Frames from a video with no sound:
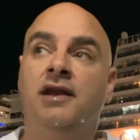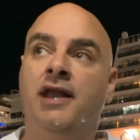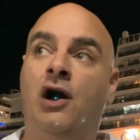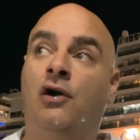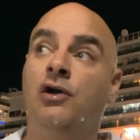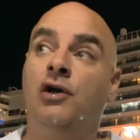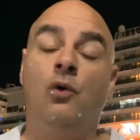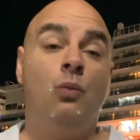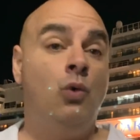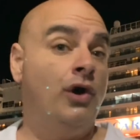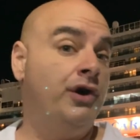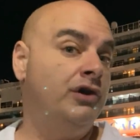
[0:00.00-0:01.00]
Now,
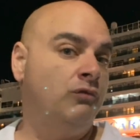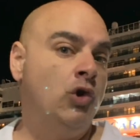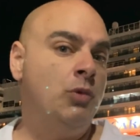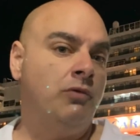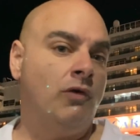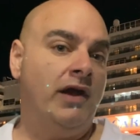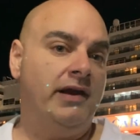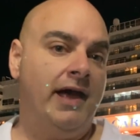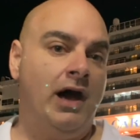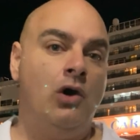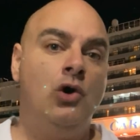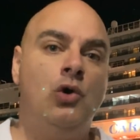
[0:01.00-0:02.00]
we're in Aruba right
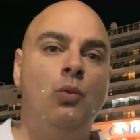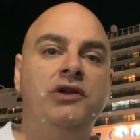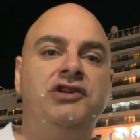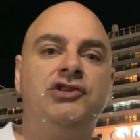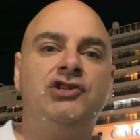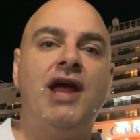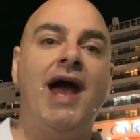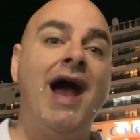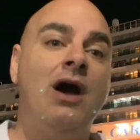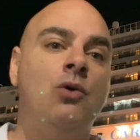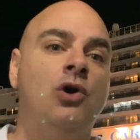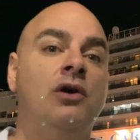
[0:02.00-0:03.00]
now, which is an
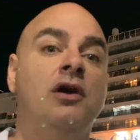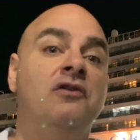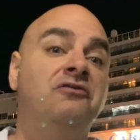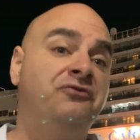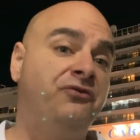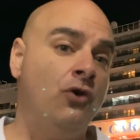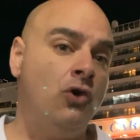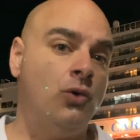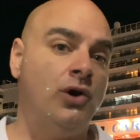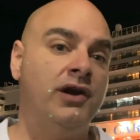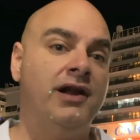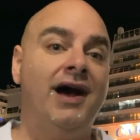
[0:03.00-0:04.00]
hour
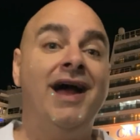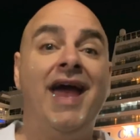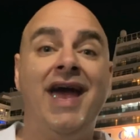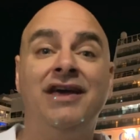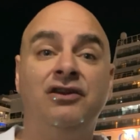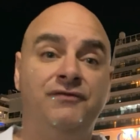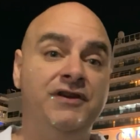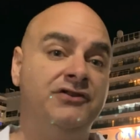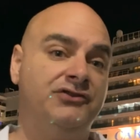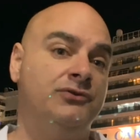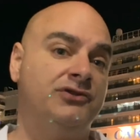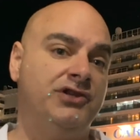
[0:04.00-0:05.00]
forward ahead of
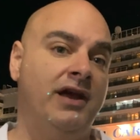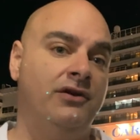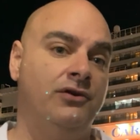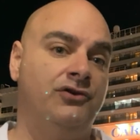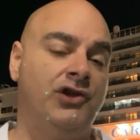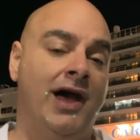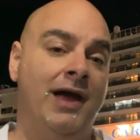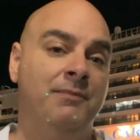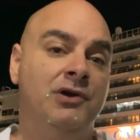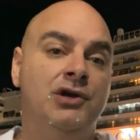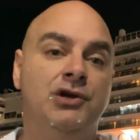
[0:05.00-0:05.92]
Eastern Standard Time.